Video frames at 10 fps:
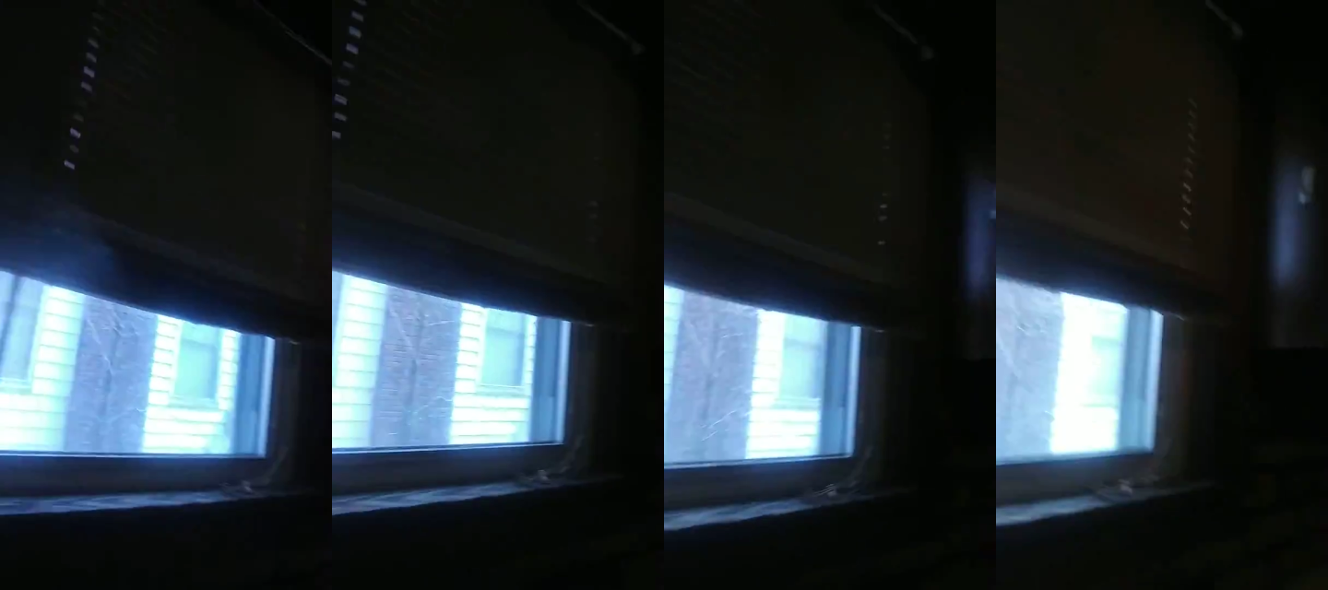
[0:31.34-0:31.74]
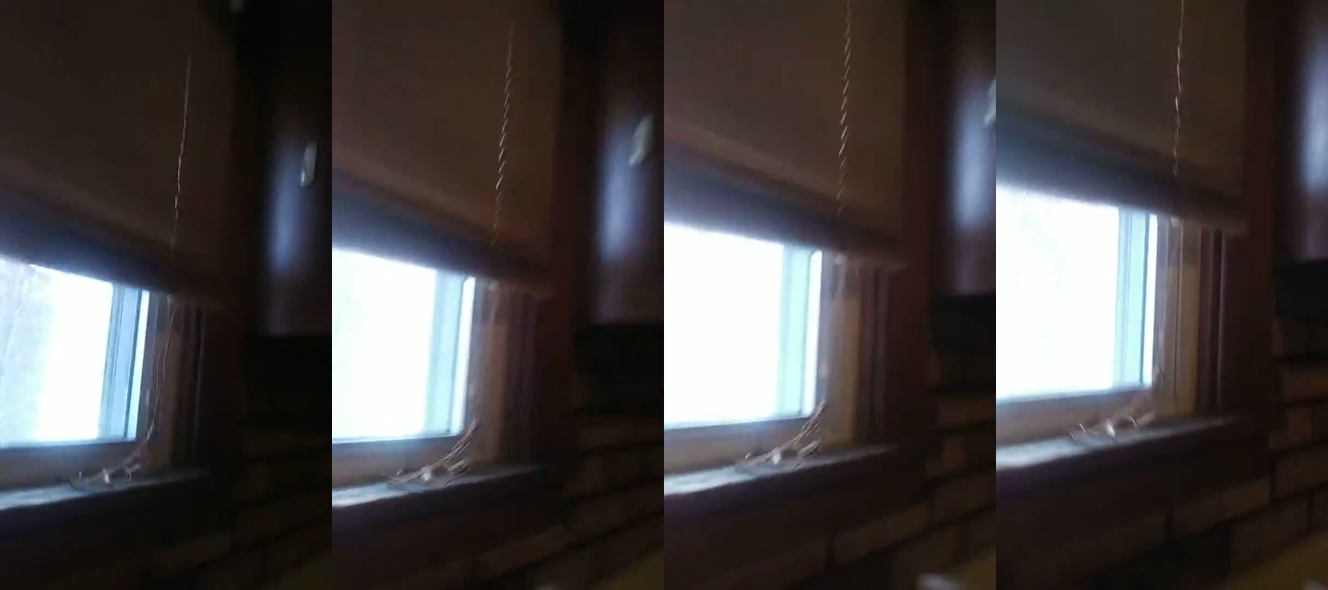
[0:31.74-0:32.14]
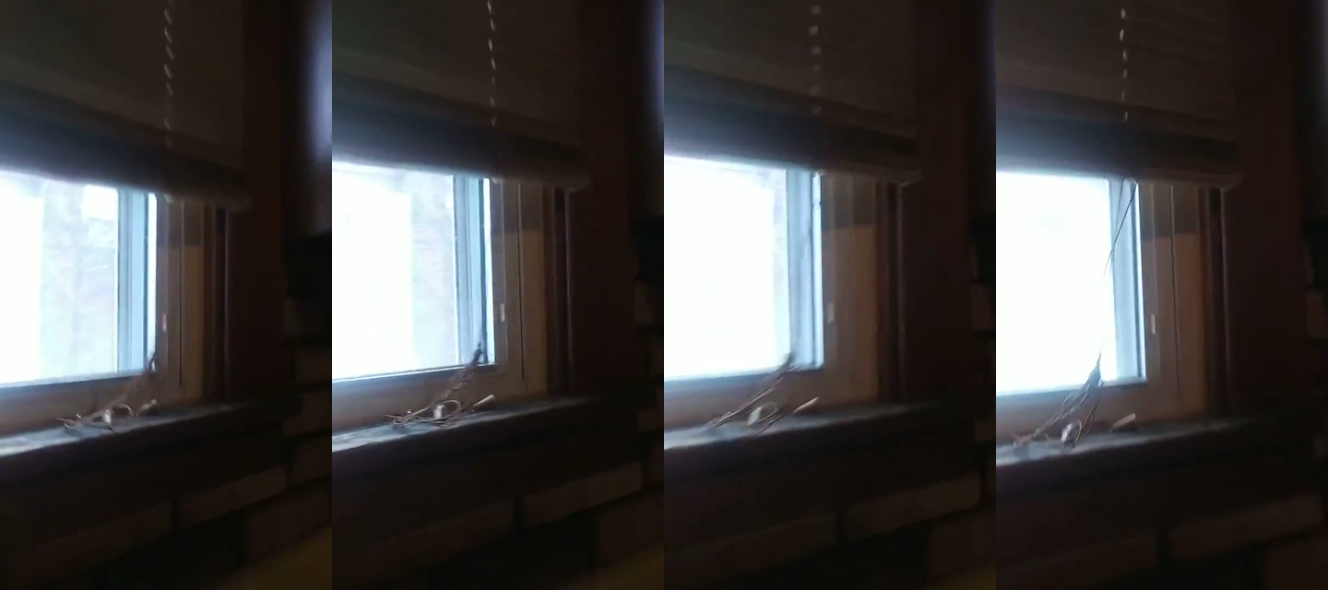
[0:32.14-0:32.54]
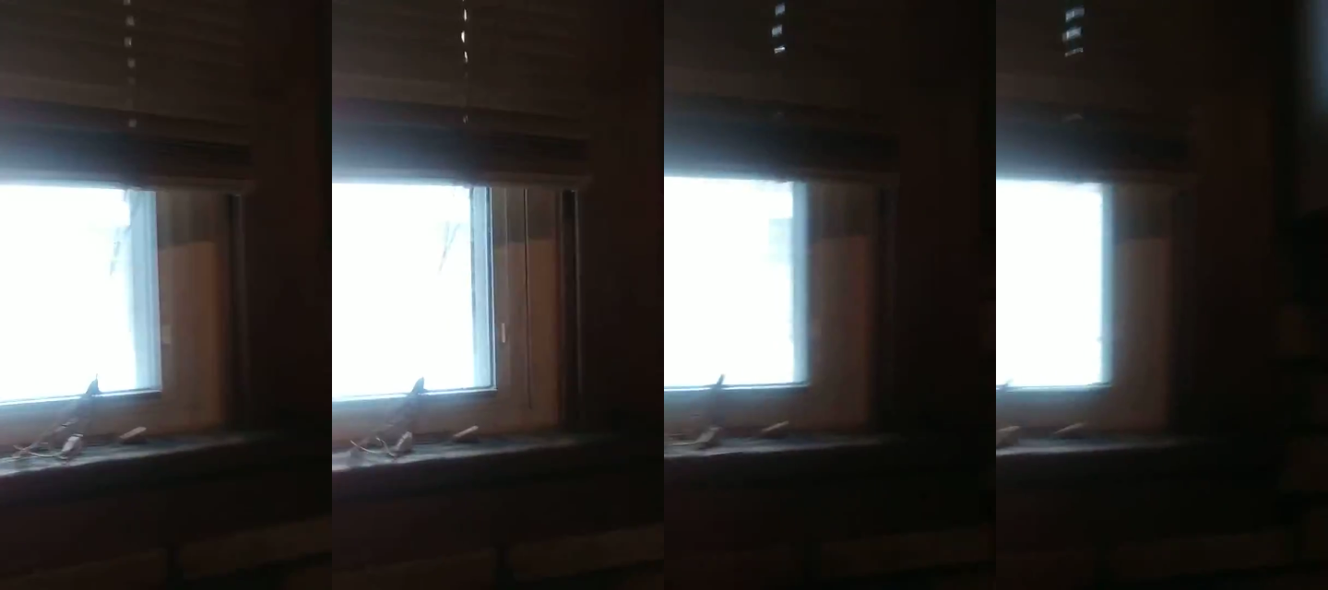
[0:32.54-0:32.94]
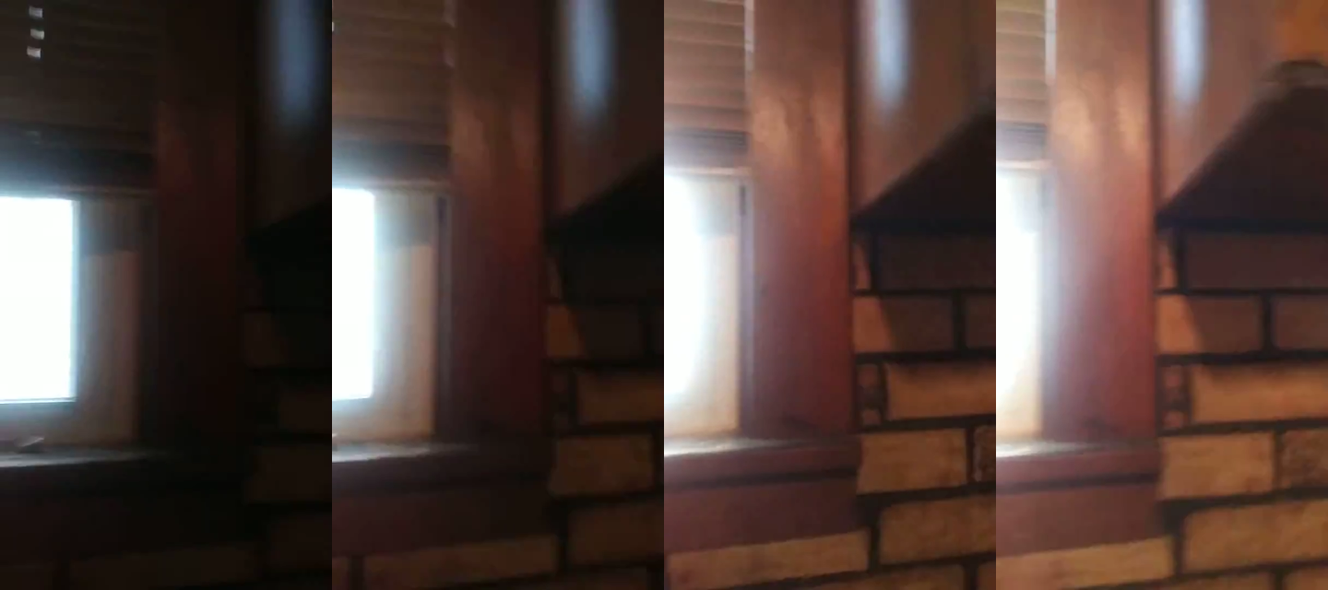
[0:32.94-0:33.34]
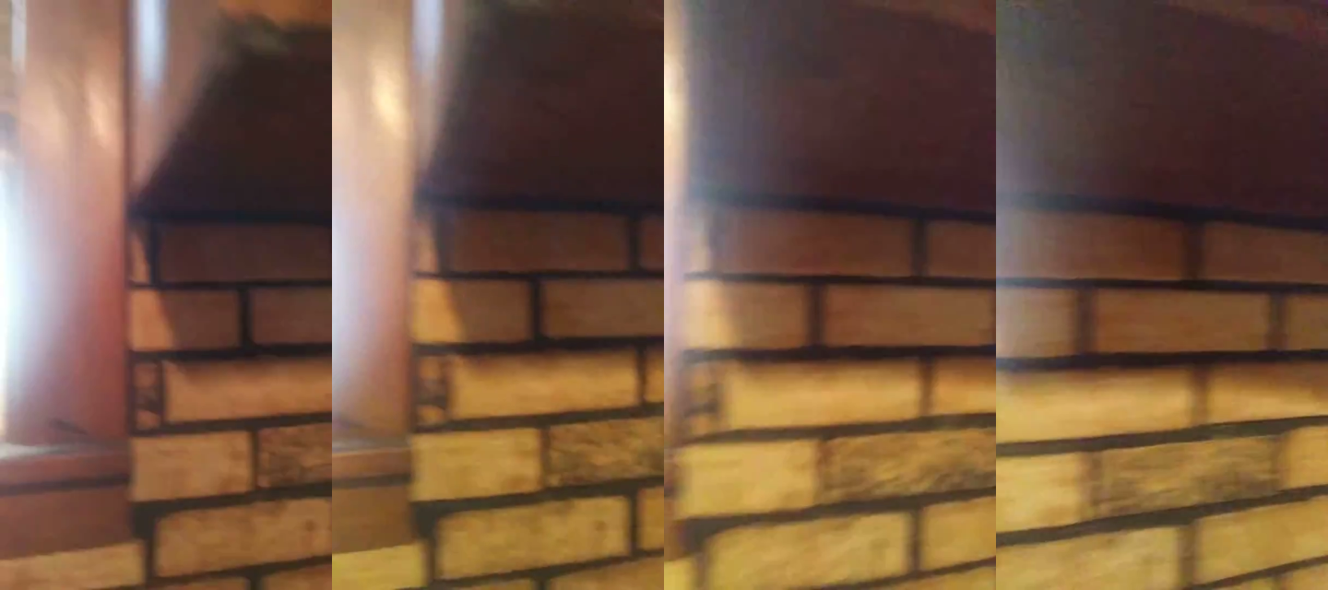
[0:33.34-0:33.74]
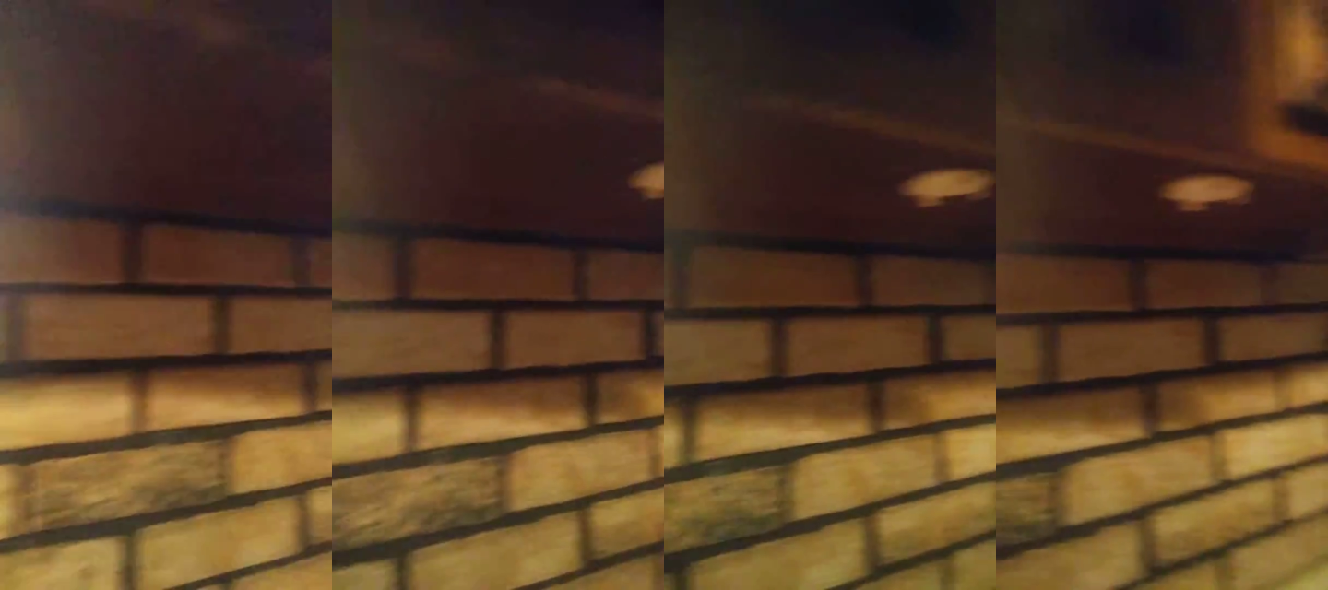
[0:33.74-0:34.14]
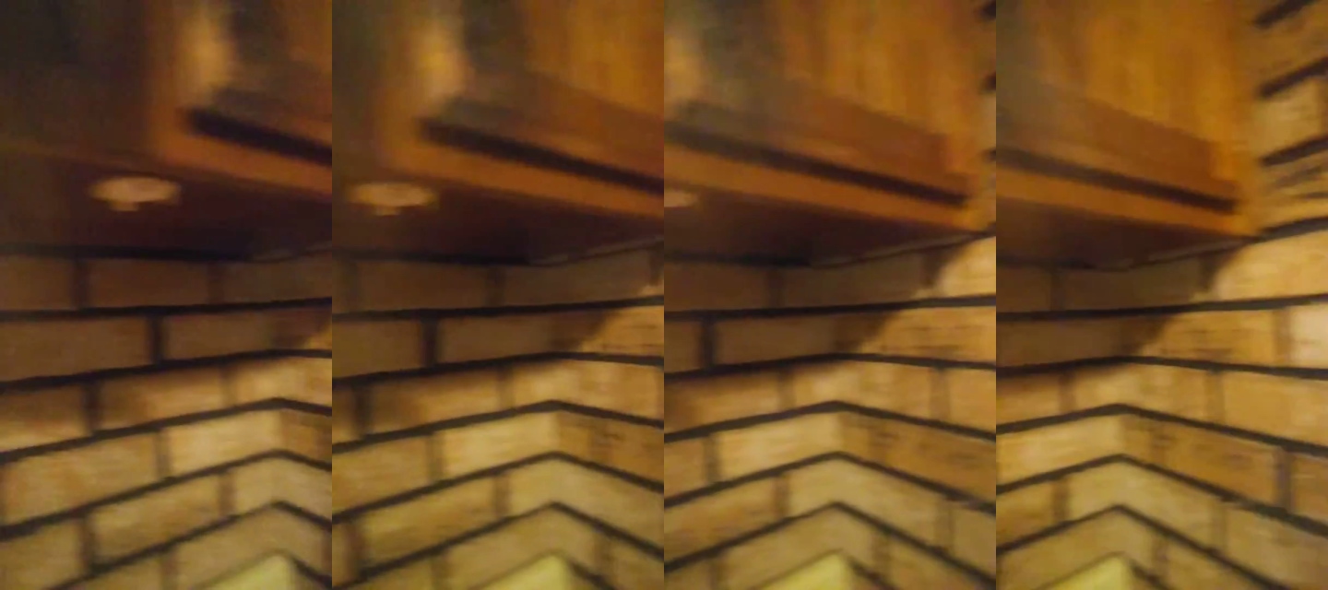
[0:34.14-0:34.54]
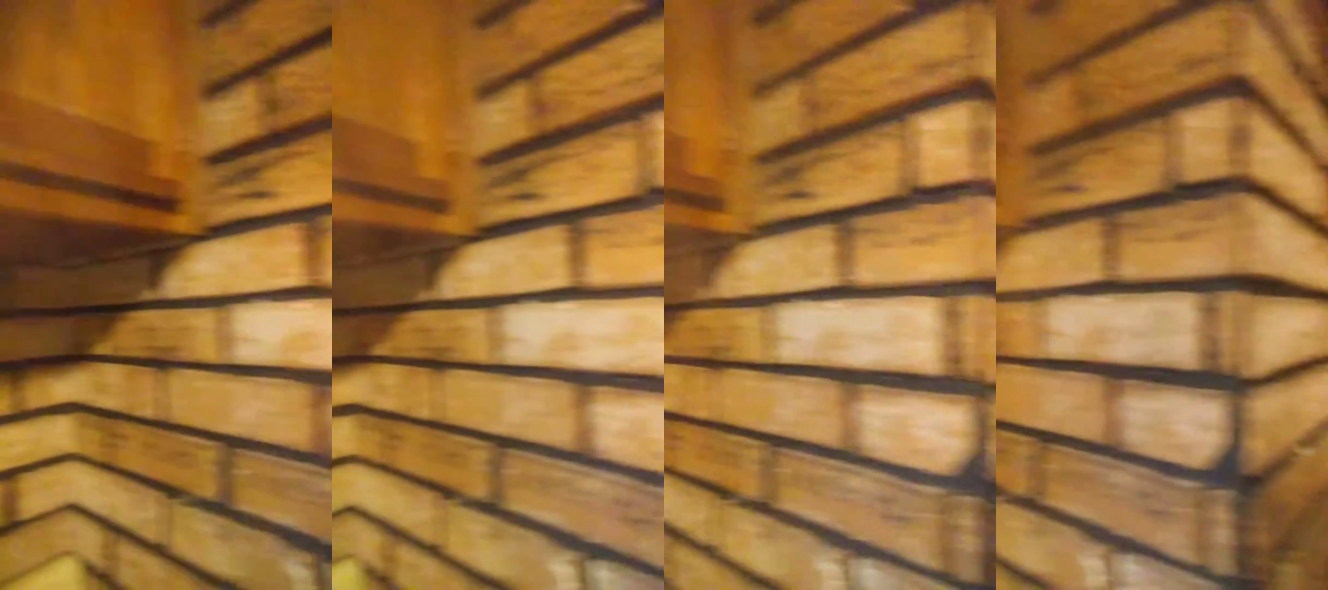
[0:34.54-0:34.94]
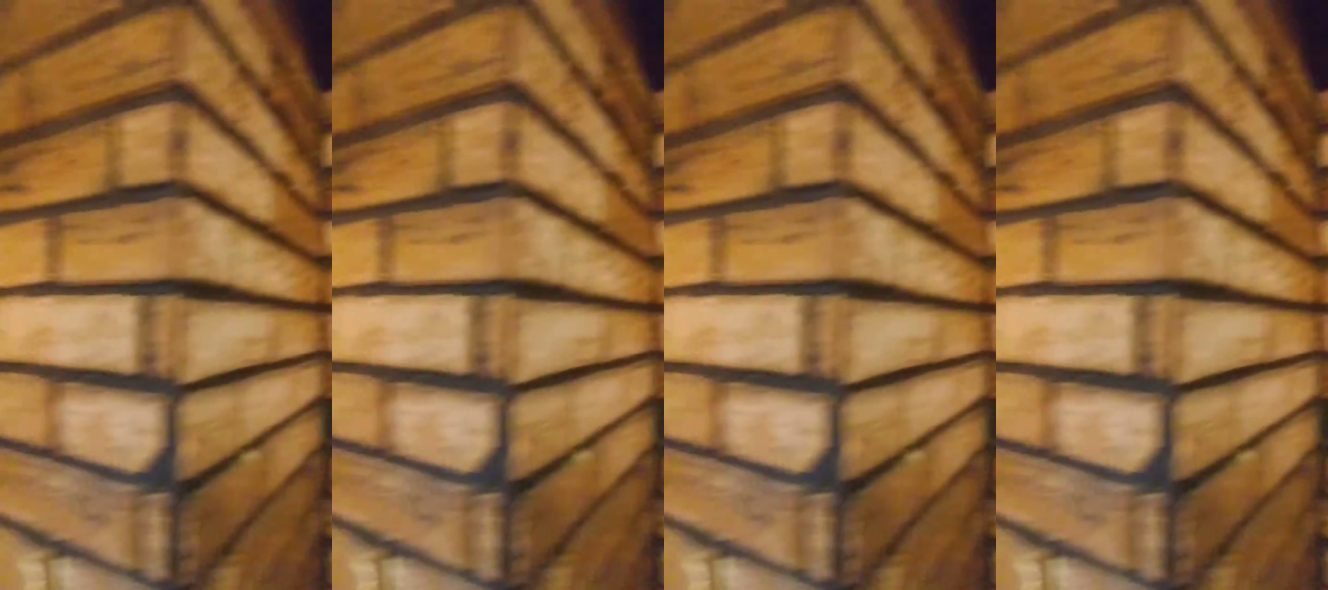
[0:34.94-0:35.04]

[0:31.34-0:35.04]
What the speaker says: (no speaker visible)